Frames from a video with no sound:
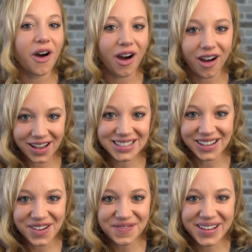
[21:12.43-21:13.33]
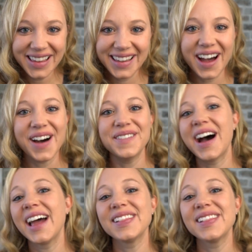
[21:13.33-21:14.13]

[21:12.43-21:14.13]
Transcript: awesome. I